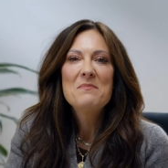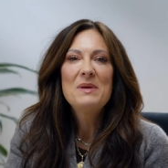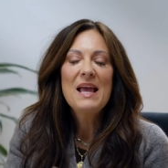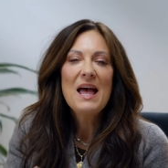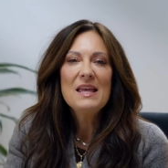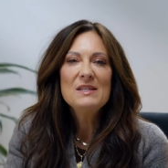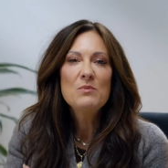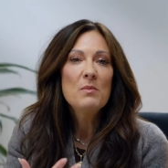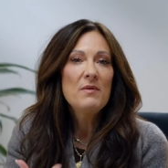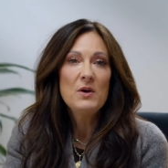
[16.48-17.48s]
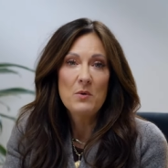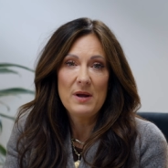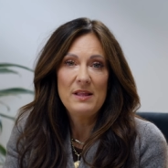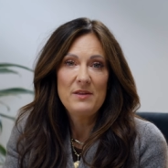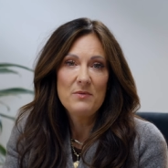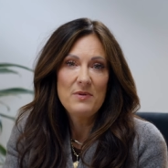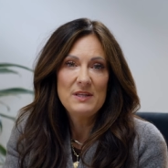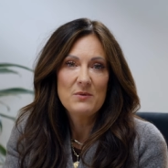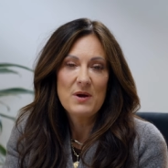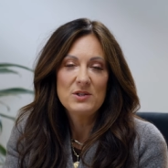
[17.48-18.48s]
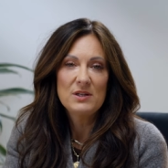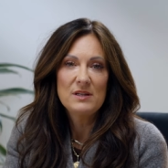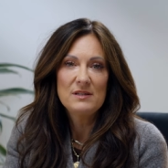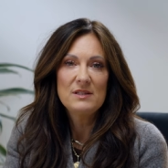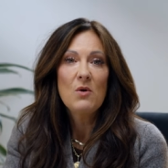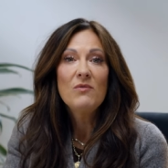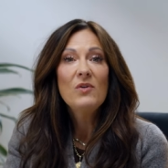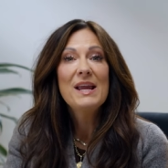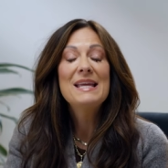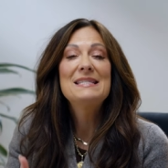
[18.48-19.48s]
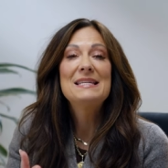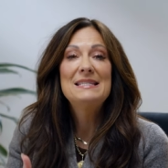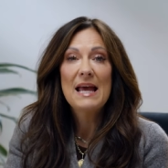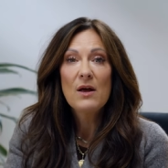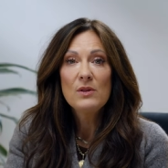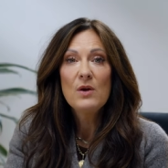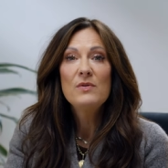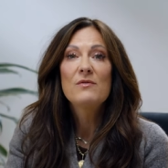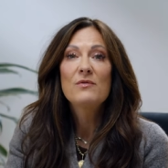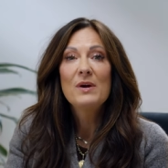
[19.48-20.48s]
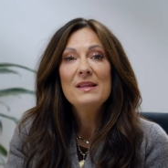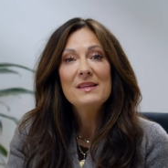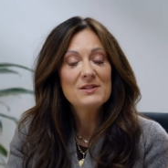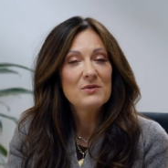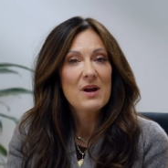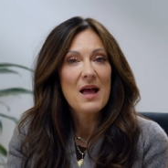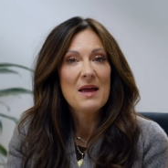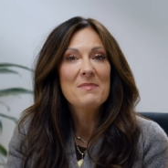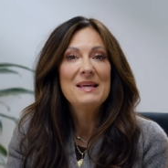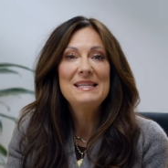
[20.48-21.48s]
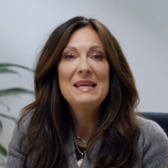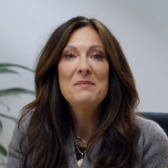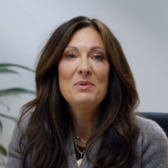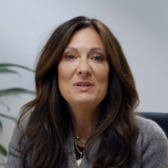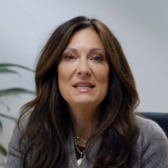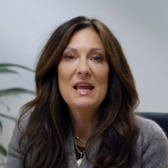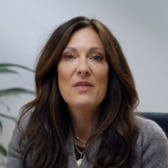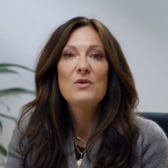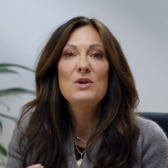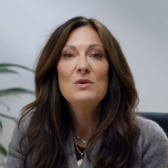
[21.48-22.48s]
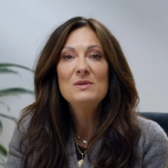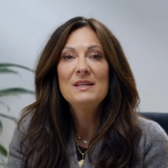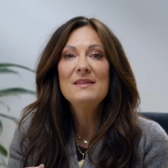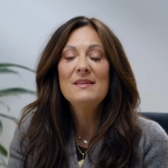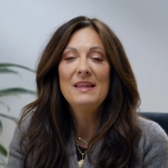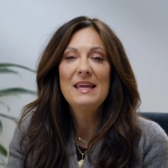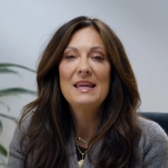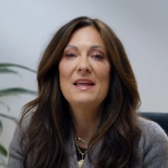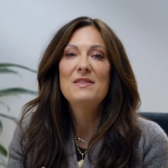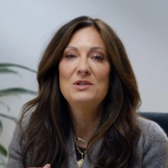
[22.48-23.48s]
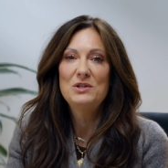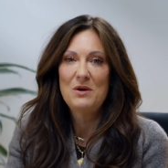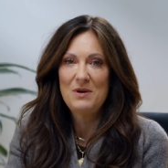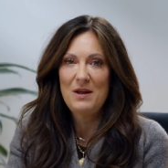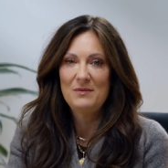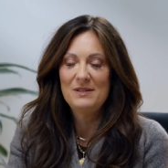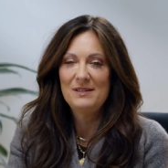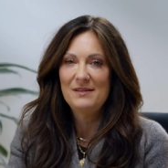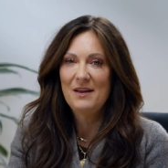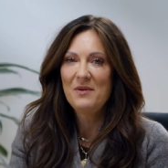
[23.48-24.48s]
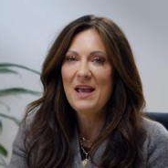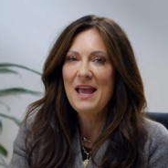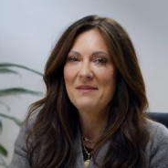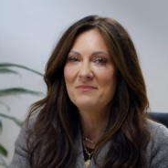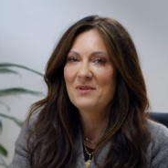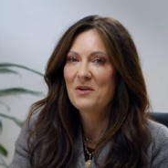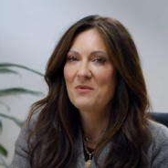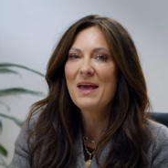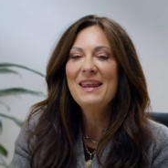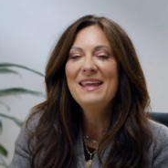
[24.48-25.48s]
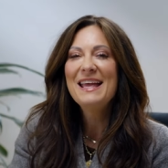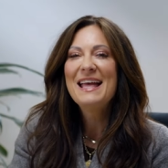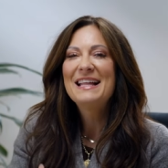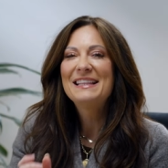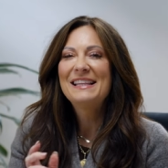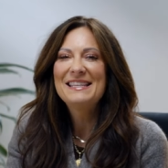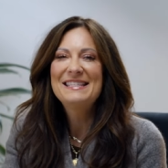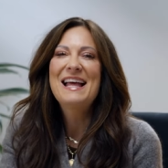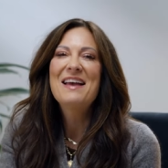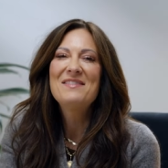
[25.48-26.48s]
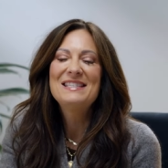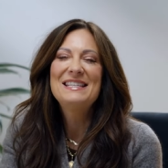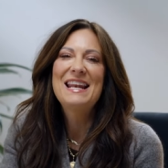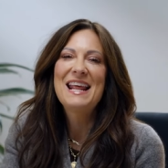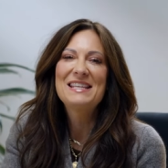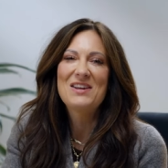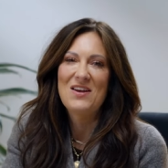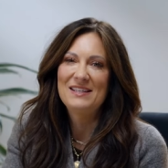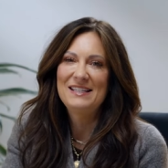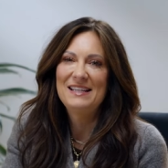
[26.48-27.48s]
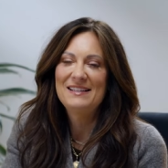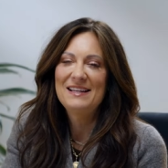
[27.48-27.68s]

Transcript: Because we're moving quickly through these questions, don't forget to download the free listener guide my team put together using the link in the show notes. Okay, are you ready? Let's dive into today's content.